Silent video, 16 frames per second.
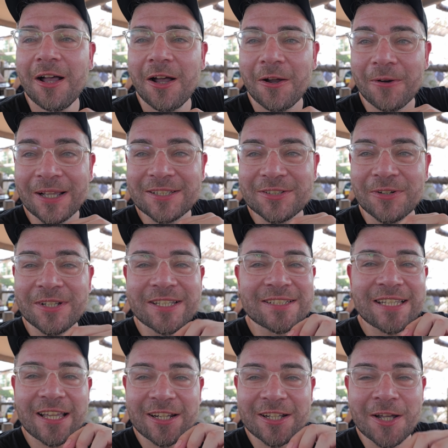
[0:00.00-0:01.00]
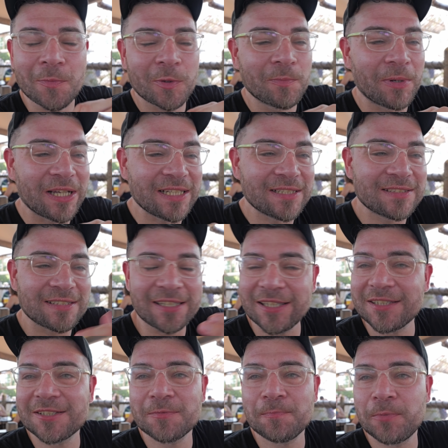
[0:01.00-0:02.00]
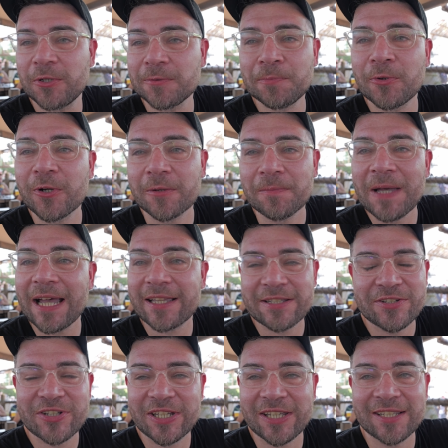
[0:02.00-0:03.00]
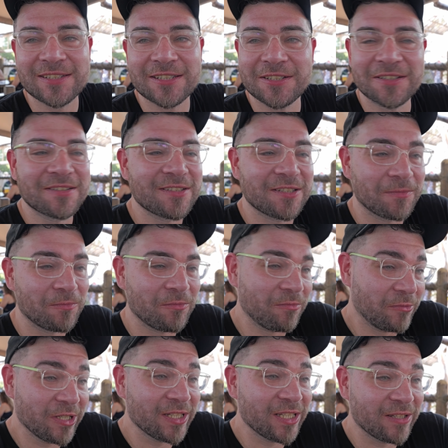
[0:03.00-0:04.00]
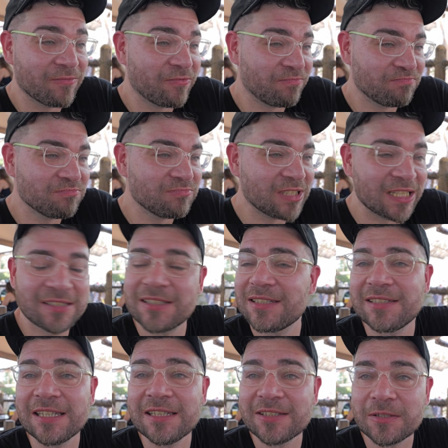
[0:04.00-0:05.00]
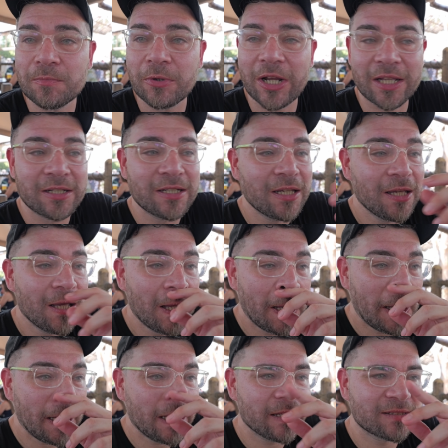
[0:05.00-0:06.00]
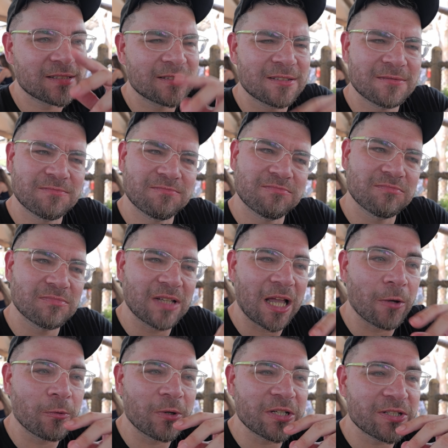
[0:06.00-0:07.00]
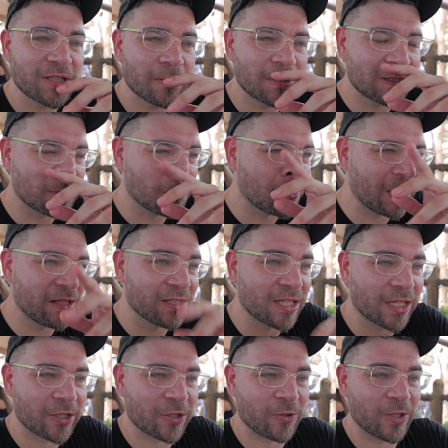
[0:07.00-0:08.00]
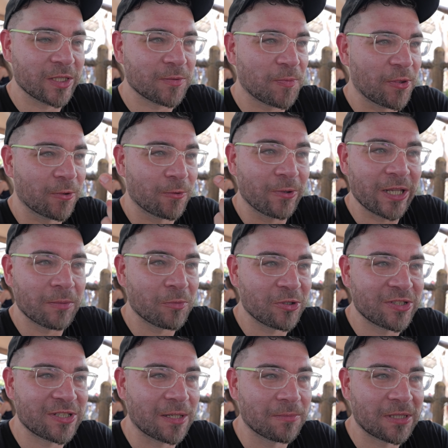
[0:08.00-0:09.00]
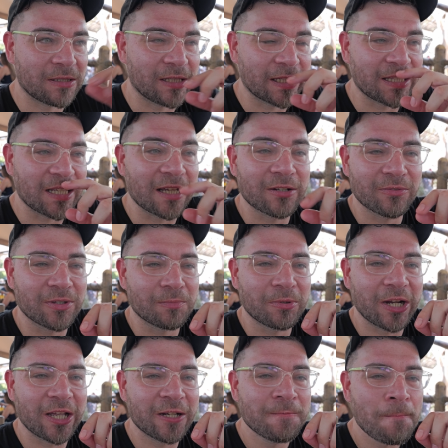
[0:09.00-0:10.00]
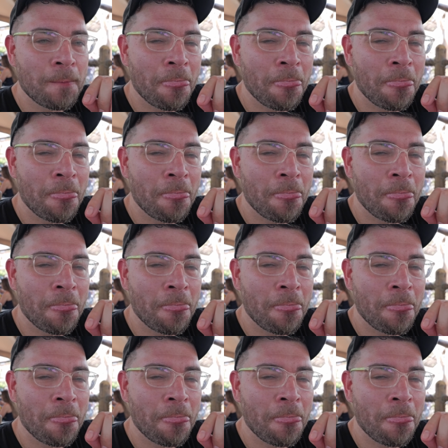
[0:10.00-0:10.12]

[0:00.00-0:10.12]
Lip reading: All right, so I just had a couple bites. It's pulled pork mac and cheese and some really nicely seasoned bread. I wish there was a way to like crisp the rim or something like that of the bread,